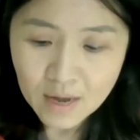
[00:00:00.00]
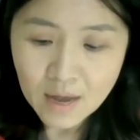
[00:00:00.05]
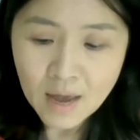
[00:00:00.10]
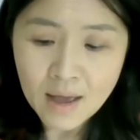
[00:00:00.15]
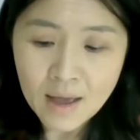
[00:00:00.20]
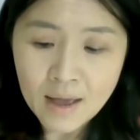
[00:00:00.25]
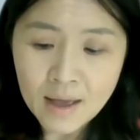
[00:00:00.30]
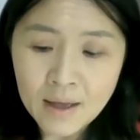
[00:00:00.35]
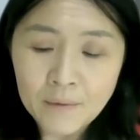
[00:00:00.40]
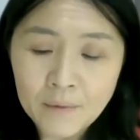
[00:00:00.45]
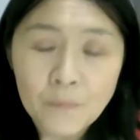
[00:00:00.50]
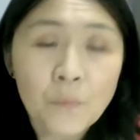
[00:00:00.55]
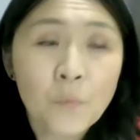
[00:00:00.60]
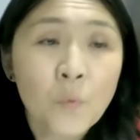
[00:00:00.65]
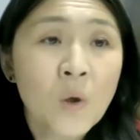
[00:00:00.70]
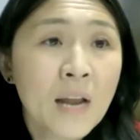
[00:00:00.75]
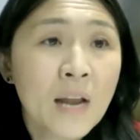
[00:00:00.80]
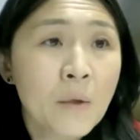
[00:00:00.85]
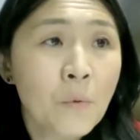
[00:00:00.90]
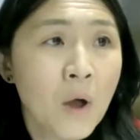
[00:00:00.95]

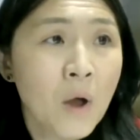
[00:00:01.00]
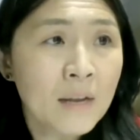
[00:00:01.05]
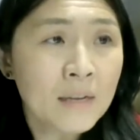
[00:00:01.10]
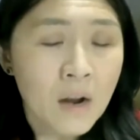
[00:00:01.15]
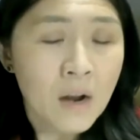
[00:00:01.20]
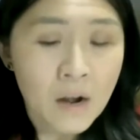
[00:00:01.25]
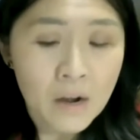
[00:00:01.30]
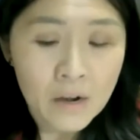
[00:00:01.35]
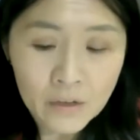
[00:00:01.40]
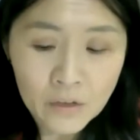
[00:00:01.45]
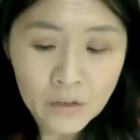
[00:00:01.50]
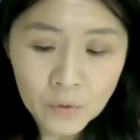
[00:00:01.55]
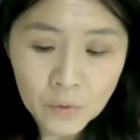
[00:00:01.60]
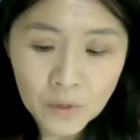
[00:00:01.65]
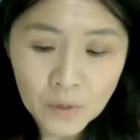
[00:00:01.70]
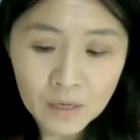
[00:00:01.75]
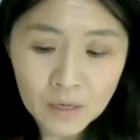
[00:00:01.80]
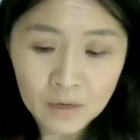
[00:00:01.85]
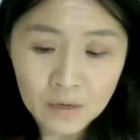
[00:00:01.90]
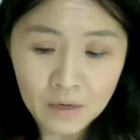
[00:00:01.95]
What I want to argue
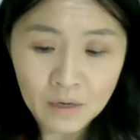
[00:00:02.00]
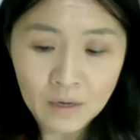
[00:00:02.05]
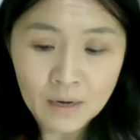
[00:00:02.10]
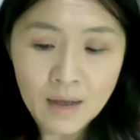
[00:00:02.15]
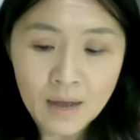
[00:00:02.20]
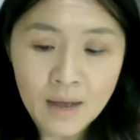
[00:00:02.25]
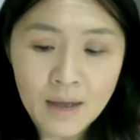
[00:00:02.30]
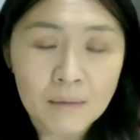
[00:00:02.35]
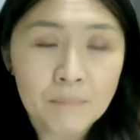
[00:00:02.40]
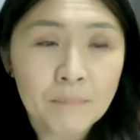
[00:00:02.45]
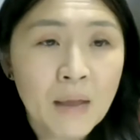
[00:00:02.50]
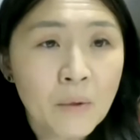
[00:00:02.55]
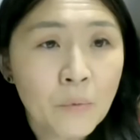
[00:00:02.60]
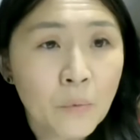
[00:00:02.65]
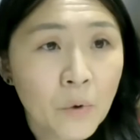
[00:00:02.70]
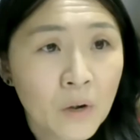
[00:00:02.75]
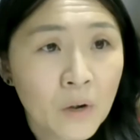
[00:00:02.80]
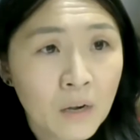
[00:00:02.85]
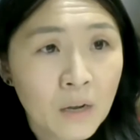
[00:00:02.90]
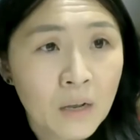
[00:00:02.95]
here in my
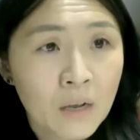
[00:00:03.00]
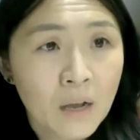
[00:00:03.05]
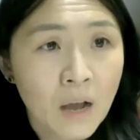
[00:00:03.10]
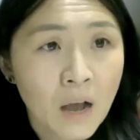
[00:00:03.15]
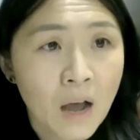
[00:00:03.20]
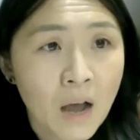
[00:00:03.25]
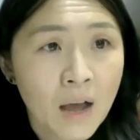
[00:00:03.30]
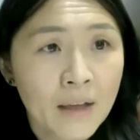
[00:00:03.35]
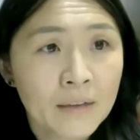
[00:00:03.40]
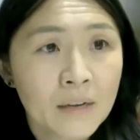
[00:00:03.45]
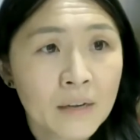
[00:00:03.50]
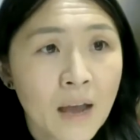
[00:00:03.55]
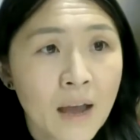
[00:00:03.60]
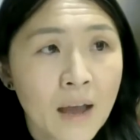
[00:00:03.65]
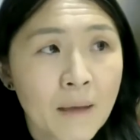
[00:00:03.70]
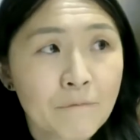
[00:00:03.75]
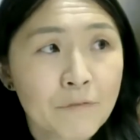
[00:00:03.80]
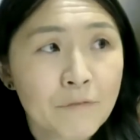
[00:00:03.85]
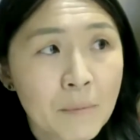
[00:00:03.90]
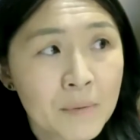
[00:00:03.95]
work on
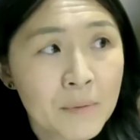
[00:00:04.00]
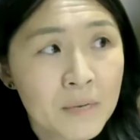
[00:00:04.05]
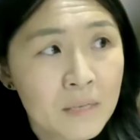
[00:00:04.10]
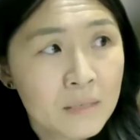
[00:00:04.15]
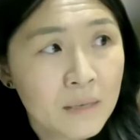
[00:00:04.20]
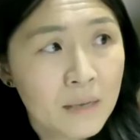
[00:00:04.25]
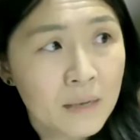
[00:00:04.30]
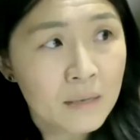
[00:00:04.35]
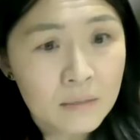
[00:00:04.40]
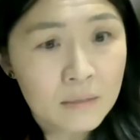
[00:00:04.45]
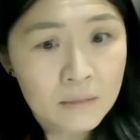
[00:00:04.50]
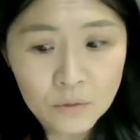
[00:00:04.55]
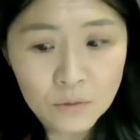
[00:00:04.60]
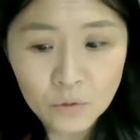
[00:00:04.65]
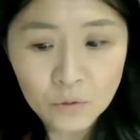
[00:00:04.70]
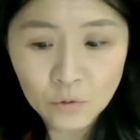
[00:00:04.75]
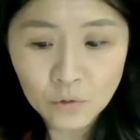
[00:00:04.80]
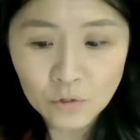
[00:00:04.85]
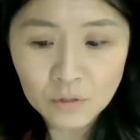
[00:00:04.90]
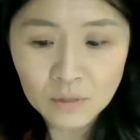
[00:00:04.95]
feminist
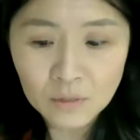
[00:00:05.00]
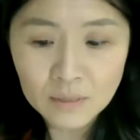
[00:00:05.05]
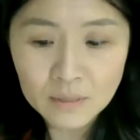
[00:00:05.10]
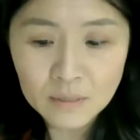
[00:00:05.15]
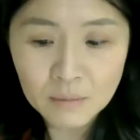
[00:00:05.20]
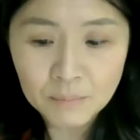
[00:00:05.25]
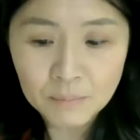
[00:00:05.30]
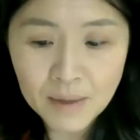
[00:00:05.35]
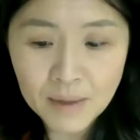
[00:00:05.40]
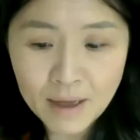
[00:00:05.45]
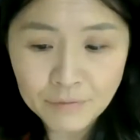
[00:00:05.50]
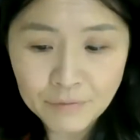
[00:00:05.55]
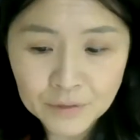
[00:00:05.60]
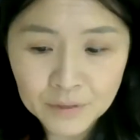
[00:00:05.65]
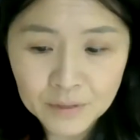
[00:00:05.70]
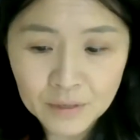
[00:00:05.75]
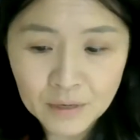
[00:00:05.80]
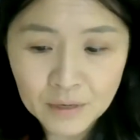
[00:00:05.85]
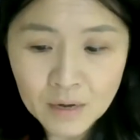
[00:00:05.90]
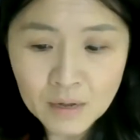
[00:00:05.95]
constitutionalism
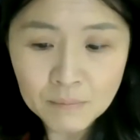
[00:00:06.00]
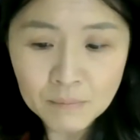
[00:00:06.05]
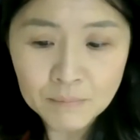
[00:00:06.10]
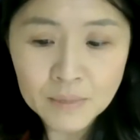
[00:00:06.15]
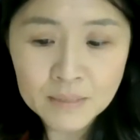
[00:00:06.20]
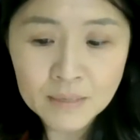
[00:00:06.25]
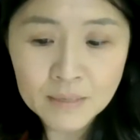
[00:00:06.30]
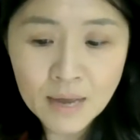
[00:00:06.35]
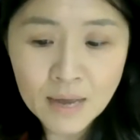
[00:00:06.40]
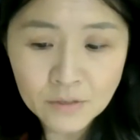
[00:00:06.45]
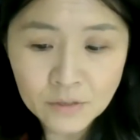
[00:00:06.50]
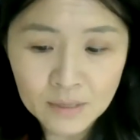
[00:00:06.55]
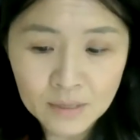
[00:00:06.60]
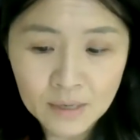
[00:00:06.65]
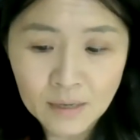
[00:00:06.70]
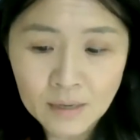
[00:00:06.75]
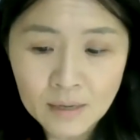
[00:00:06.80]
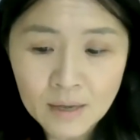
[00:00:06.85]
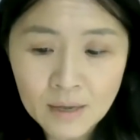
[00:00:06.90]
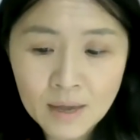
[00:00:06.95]
after
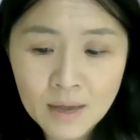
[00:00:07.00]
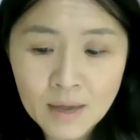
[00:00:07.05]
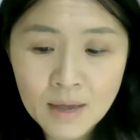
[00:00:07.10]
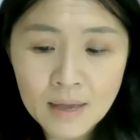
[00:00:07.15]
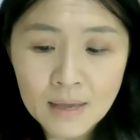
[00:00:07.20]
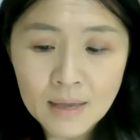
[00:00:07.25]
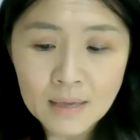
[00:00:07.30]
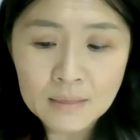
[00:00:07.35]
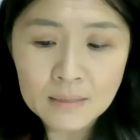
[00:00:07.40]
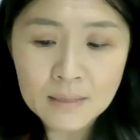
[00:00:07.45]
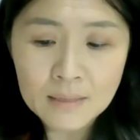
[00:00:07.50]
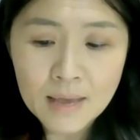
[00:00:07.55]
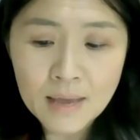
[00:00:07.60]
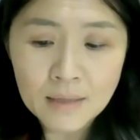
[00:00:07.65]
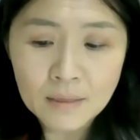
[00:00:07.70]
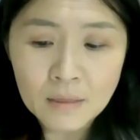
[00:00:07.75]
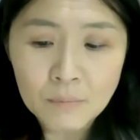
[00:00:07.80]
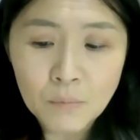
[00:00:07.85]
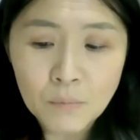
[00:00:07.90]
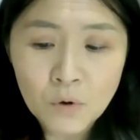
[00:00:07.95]
misogyny is
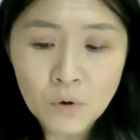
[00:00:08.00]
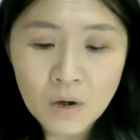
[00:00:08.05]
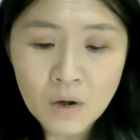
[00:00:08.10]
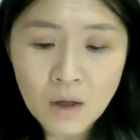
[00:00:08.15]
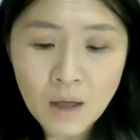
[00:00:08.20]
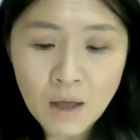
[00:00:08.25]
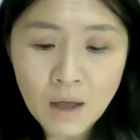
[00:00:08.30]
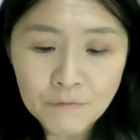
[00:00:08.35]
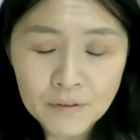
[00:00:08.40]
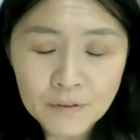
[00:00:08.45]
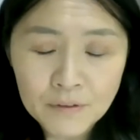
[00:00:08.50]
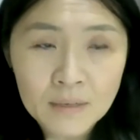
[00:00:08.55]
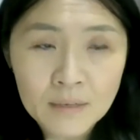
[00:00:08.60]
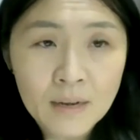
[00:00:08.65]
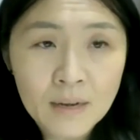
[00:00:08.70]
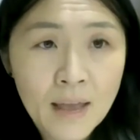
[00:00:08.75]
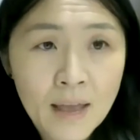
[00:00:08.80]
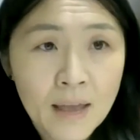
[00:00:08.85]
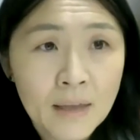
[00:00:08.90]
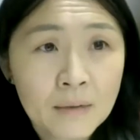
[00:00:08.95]
that the more often
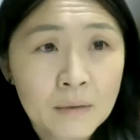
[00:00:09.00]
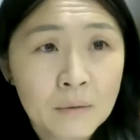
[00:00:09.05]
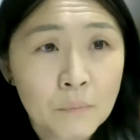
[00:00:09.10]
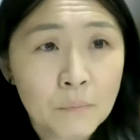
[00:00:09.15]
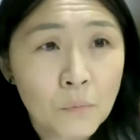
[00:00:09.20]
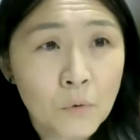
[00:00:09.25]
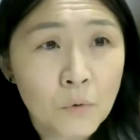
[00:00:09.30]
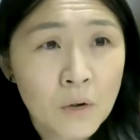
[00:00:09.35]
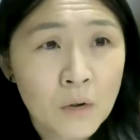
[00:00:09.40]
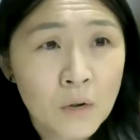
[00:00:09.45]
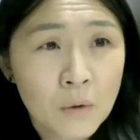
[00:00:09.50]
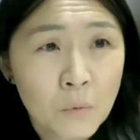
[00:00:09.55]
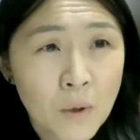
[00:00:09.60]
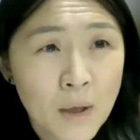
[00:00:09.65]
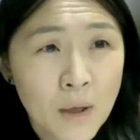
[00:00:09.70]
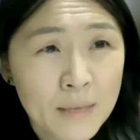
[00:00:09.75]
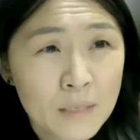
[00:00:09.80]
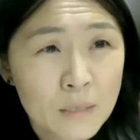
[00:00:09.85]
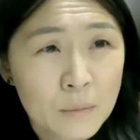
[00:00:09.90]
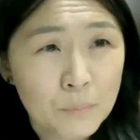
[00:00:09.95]
and more
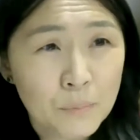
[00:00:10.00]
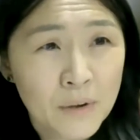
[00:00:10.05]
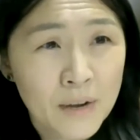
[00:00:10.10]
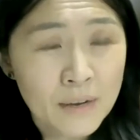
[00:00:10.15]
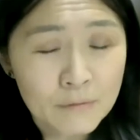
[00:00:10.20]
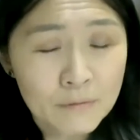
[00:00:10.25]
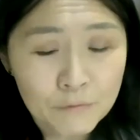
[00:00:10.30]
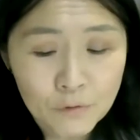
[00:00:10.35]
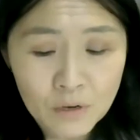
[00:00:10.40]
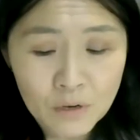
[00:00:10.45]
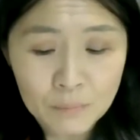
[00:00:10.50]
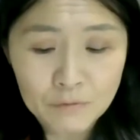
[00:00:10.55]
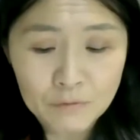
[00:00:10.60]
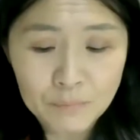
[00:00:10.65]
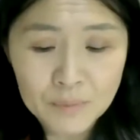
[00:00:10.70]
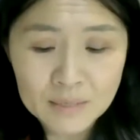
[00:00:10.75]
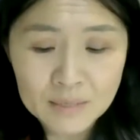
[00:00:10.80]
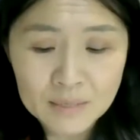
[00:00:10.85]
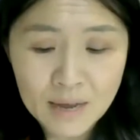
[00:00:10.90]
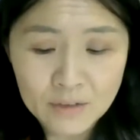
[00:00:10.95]
widespread form of
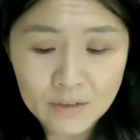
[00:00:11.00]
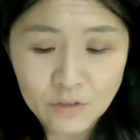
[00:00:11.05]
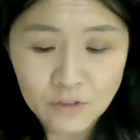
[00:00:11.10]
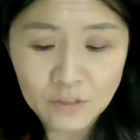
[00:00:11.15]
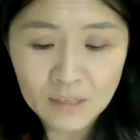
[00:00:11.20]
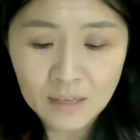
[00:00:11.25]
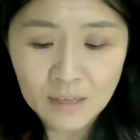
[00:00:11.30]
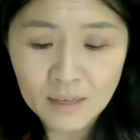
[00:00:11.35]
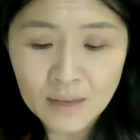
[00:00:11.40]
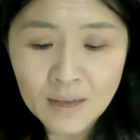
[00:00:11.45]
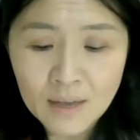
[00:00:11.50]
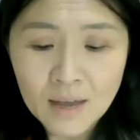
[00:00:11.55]
misogyny